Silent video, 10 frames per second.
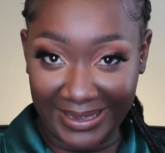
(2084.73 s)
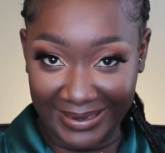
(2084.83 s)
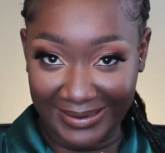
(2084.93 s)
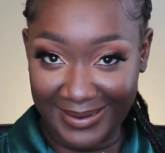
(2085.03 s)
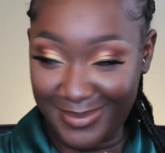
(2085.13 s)

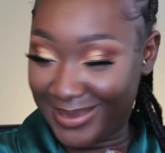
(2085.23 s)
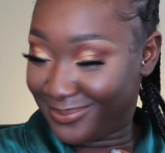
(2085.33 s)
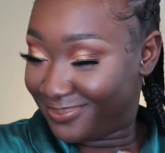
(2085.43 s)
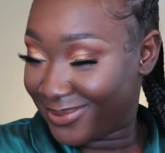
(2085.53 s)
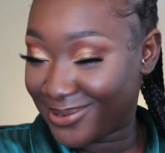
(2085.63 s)
and let me
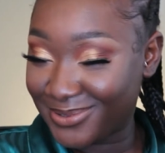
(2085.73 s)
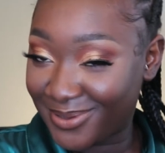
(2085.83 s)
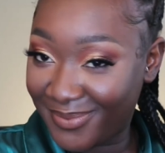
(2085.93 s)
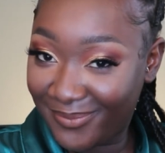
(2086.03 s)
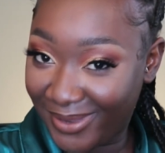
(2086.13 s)
close
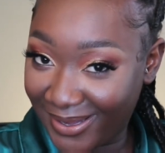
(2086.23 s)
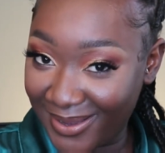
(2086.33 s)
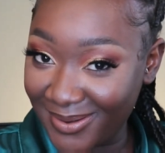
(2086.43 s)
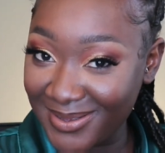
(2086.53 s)
up the video,